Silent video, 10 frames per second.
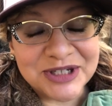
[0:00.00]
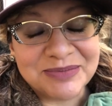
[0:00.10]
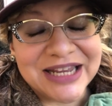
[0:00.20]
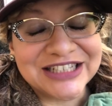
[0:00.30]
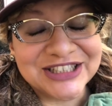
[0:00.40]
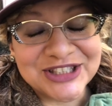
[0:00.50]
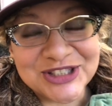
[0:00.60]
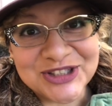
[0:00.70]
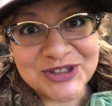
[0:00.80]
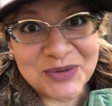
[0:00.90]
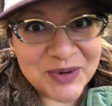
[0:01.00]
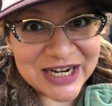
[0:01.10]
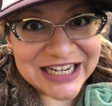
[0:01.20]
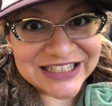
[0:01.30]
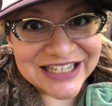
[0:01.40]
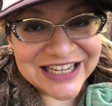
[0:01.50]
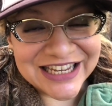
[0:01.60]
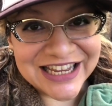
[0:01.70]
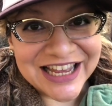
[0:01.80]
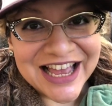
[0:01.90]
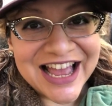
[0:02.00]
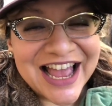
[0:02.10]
She made it look super easy.